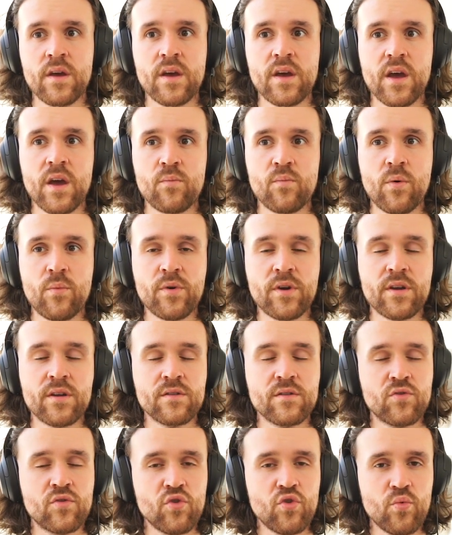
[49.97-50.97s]
And what we
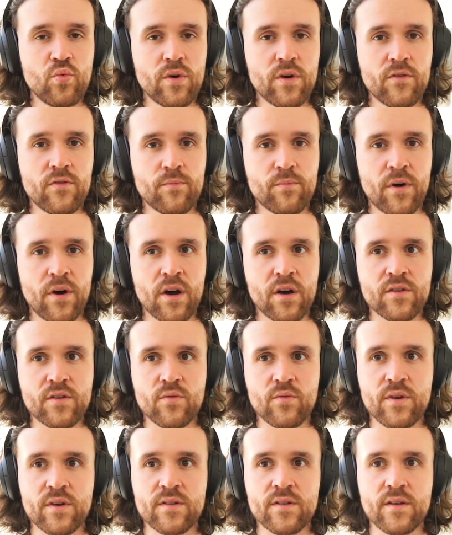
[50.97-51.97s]
can do with
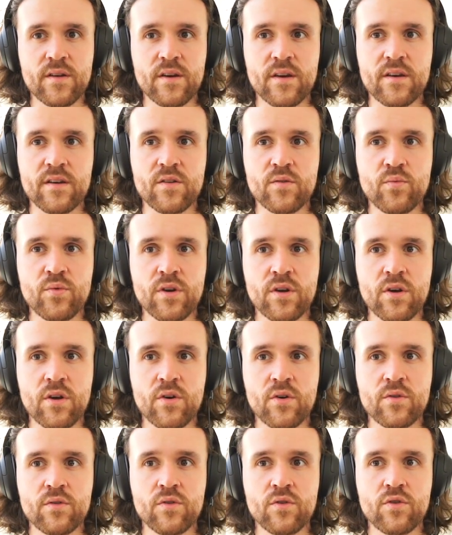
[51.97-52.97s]
Postgres is we're
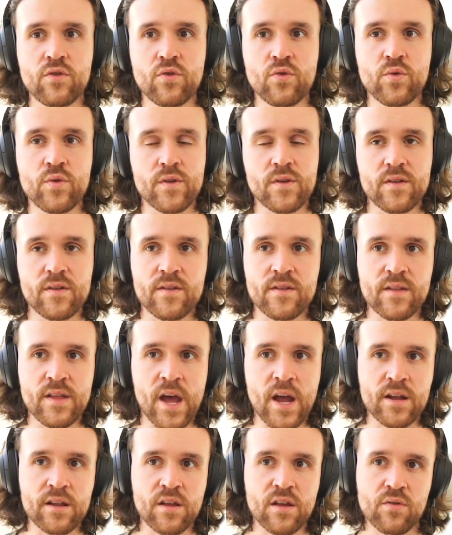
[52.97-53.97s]
going to use
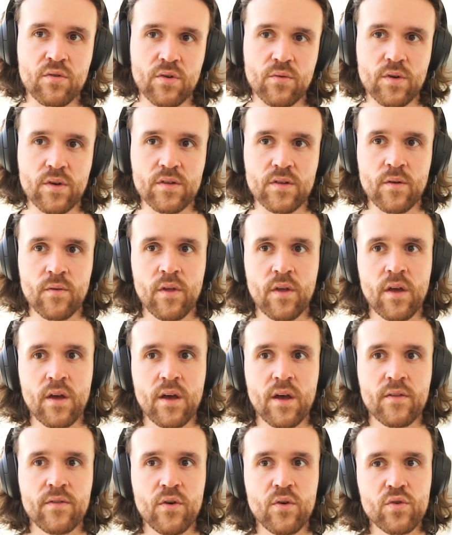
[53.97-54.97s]
stacked queries.
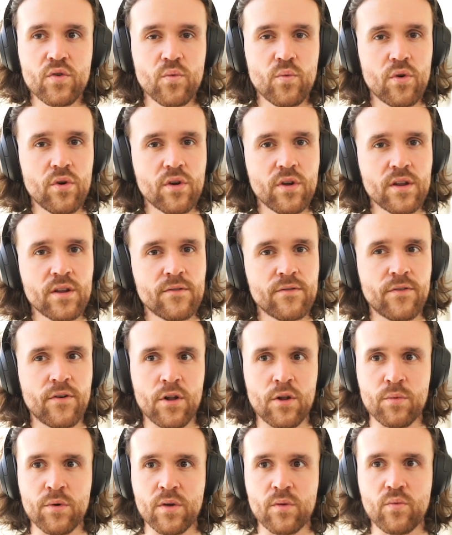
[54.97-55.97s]
And those work in the
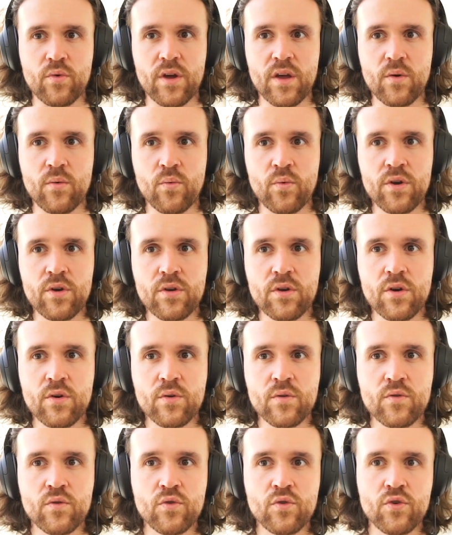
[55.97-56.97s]
following way. We're
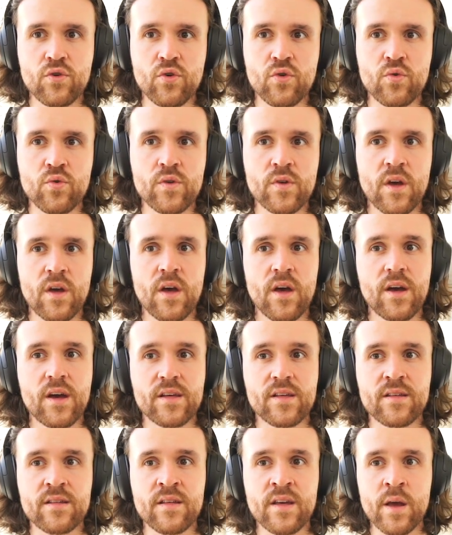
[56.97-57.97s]
going to use a
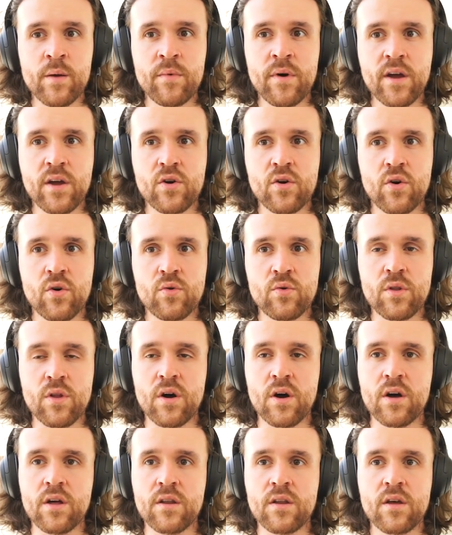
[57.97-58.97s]

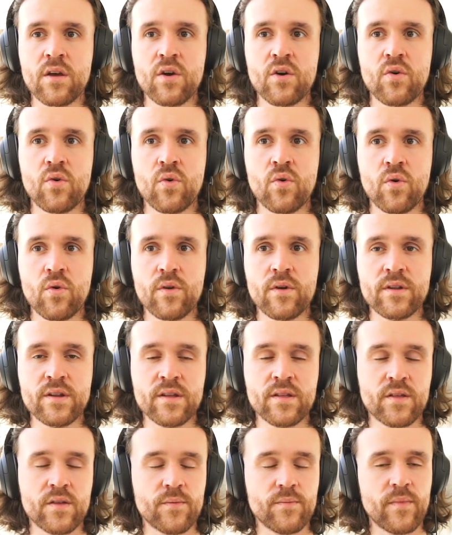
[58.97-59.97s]
semicolon or in
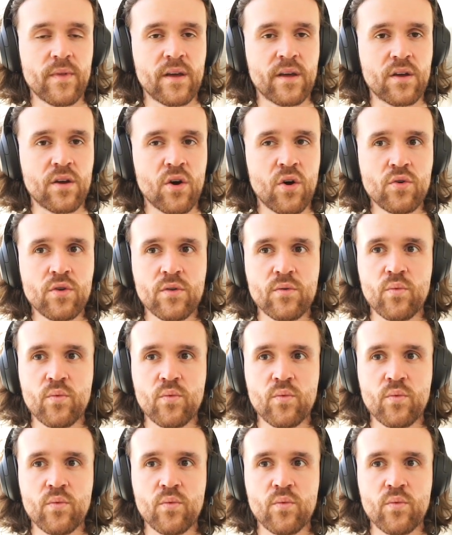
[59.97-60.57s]
its encoded